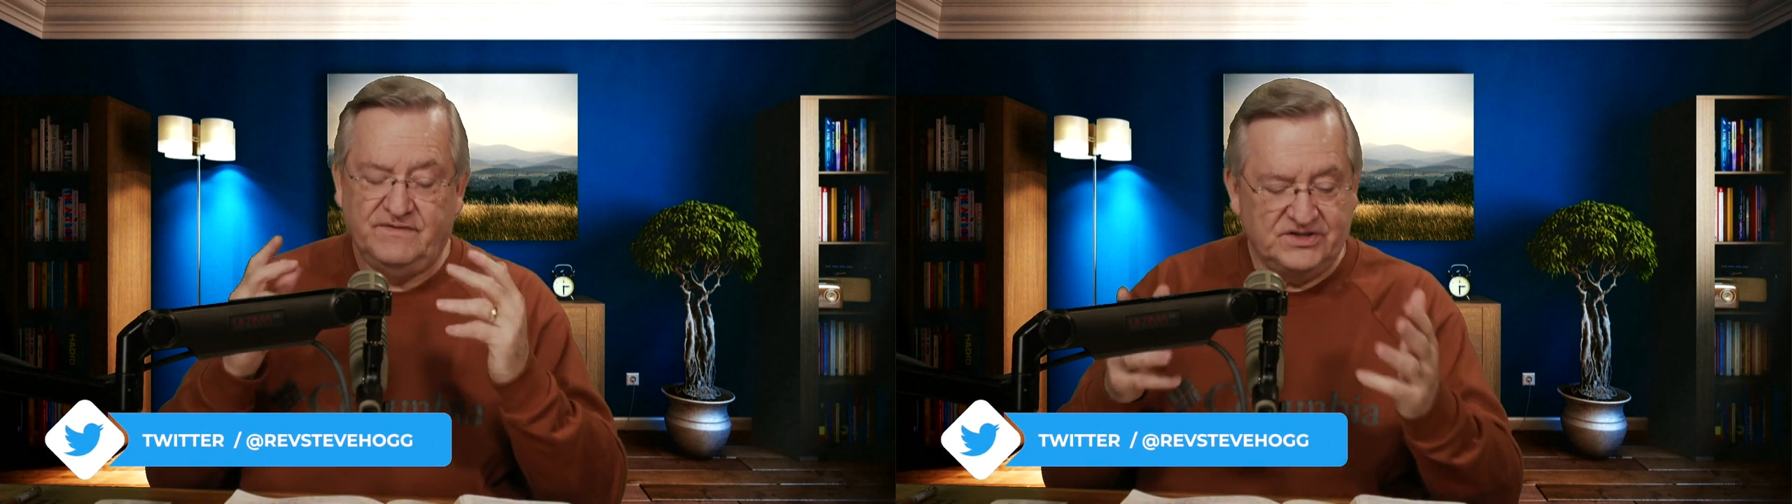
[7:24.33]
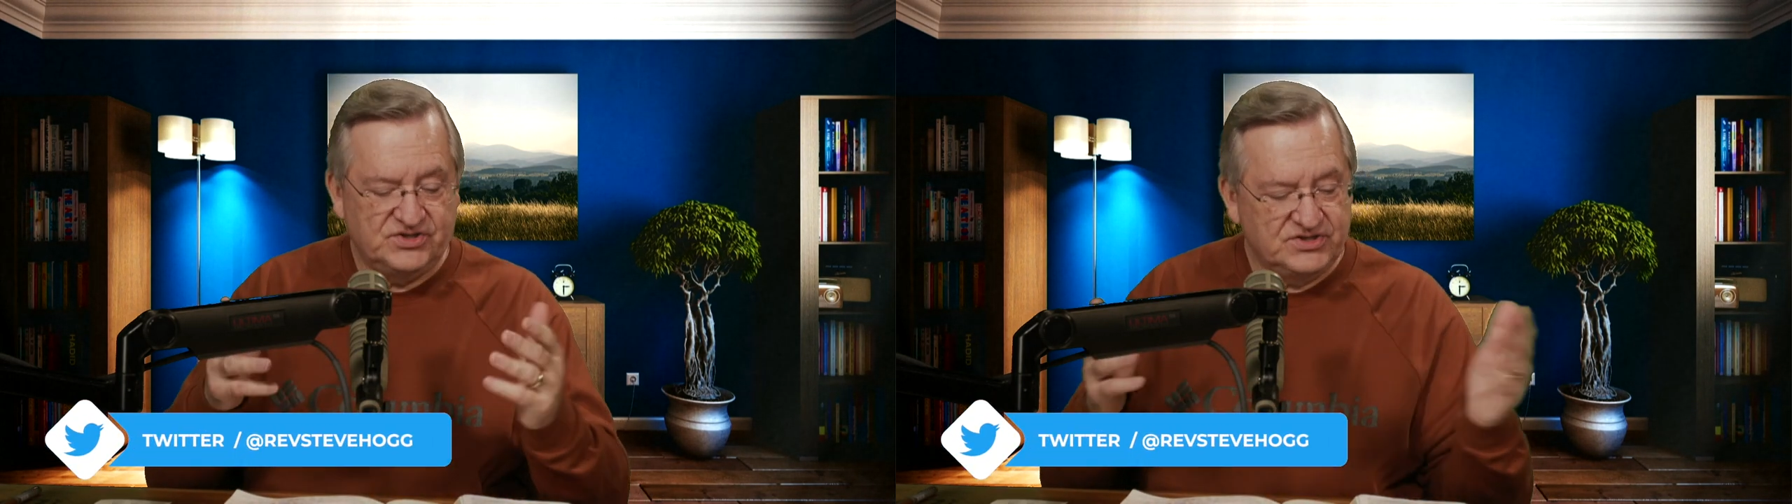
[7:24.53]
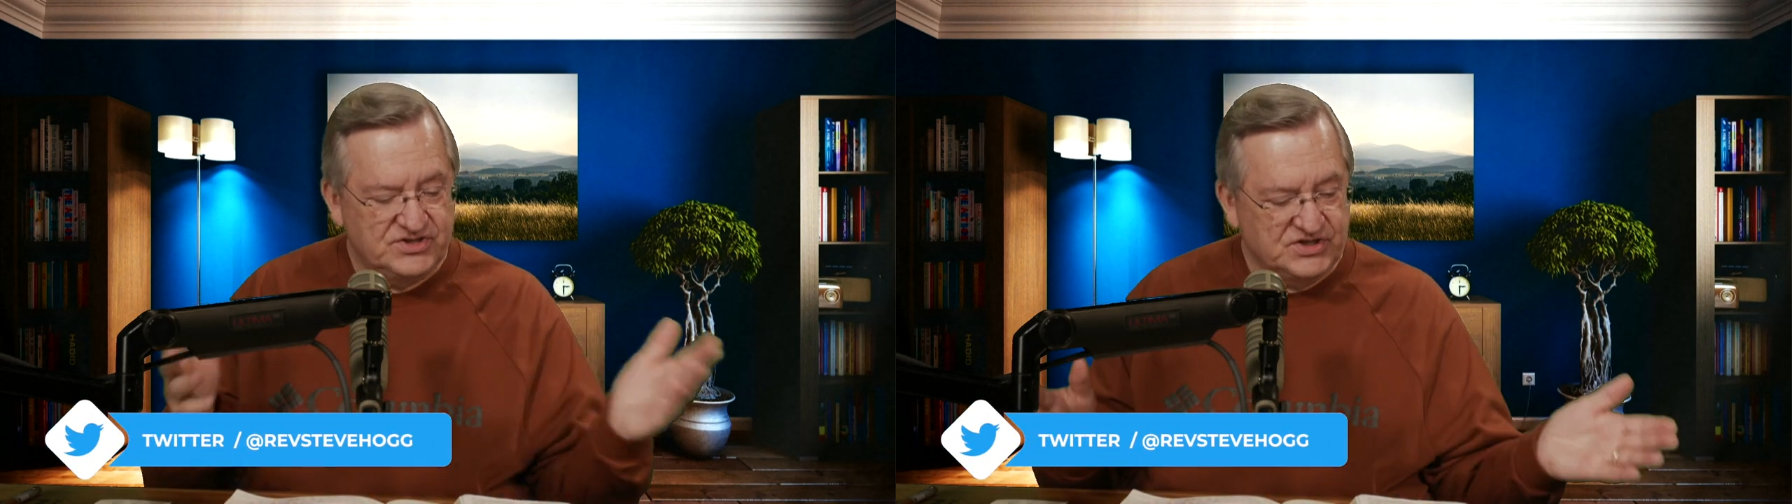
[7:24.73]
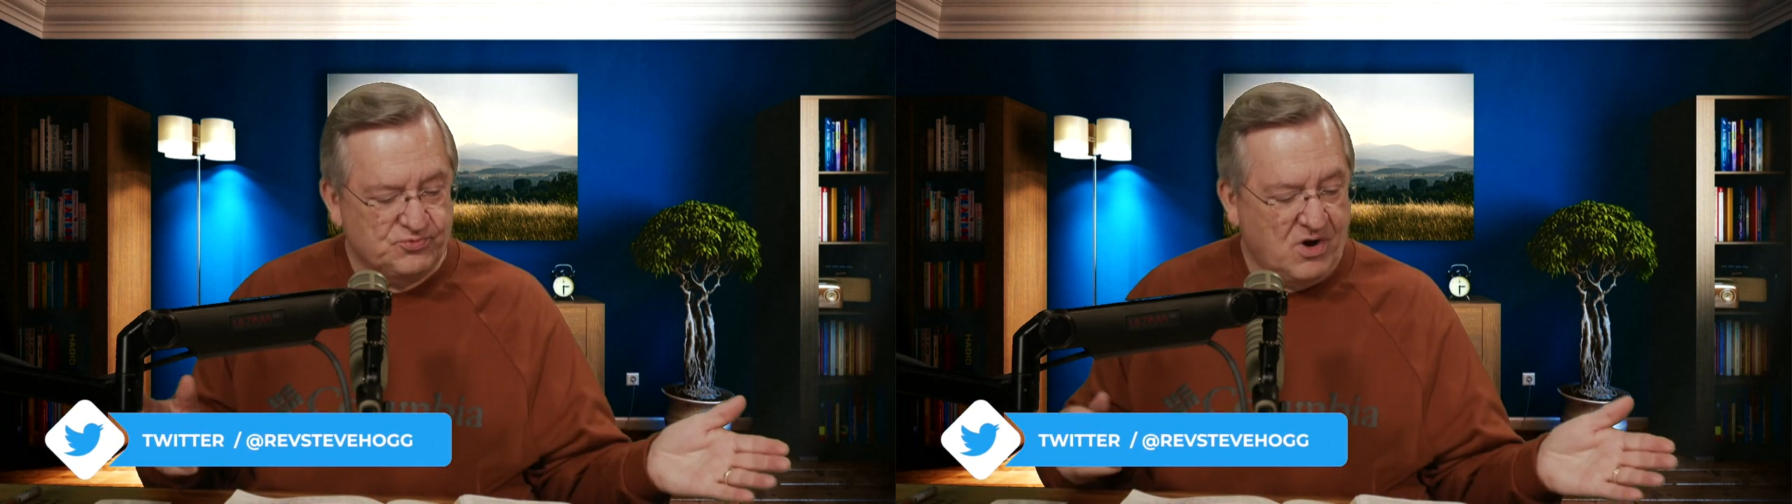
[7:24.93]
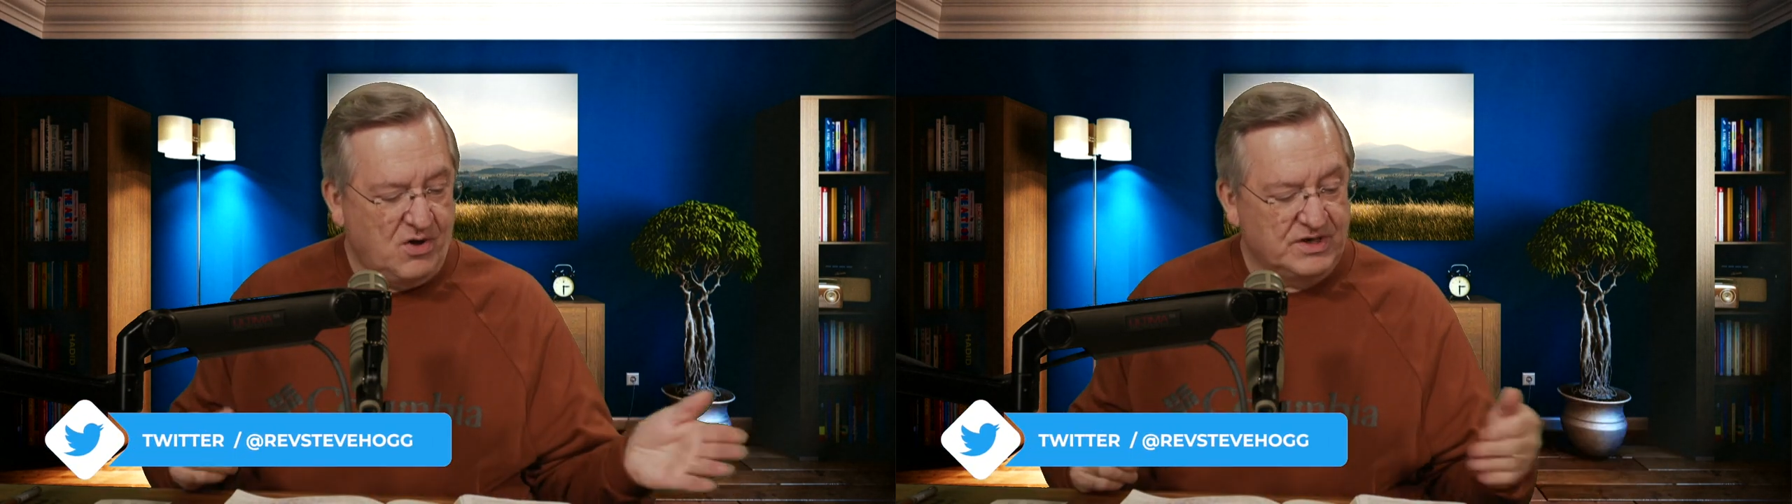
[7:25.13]

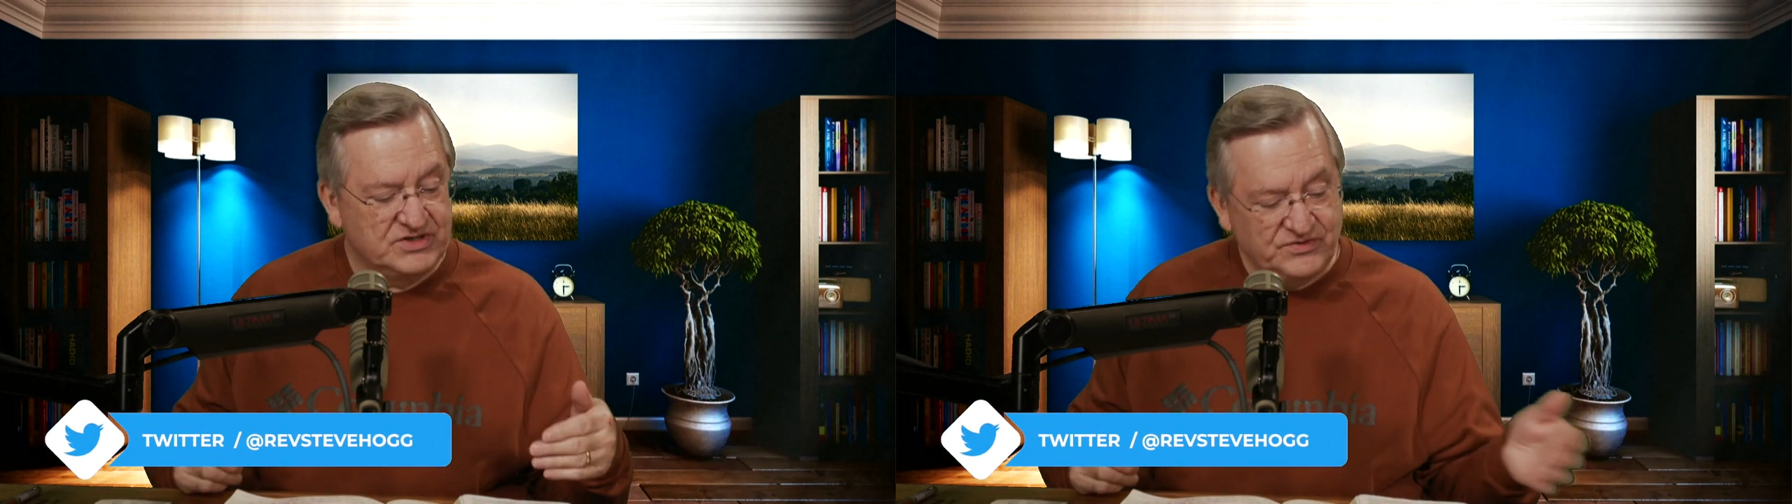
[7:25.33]
is wrong.